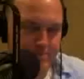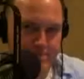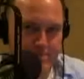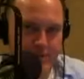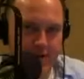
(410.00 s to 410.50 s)

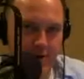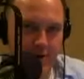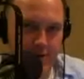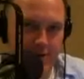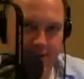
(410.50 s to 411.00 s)
big
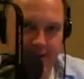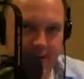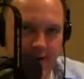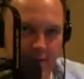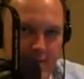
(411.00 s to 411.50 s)
old
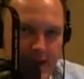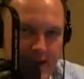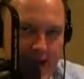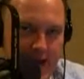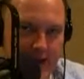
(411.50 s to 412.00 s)

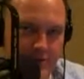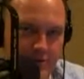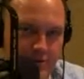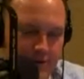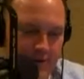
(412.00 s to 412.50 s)
egomaniac
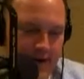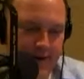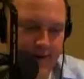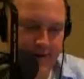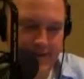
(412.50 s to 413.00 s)
tour right
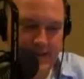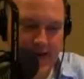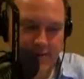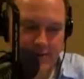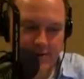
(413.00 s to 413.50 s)
here into
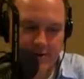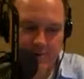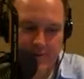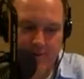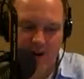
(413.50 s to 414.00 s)
town, charging
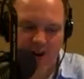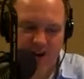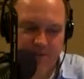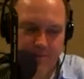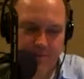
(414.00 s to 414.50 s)
people
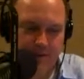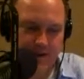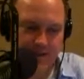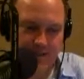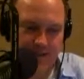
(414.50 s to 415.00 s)

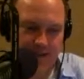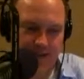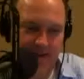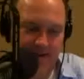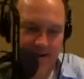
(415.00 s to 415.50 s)
$100 a
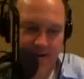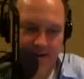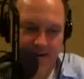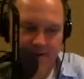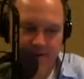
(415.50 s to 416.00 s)
ticket,
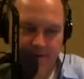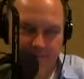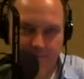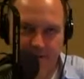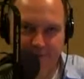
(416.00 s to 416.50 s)
and they're going to
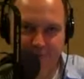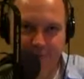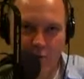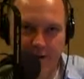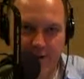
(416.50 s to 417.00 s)
put like
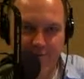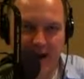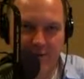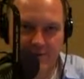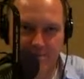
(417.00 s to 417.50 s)

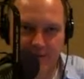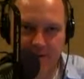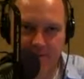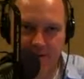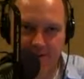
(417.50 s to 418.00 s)
40,000
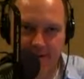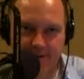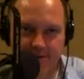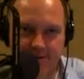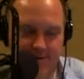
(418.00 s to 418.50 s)
people in
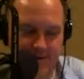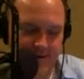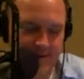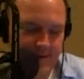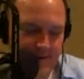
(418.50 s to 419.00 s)
there.
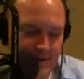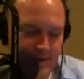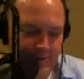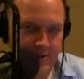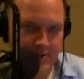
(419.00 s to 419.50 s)

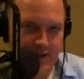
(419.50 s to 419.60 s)
It's just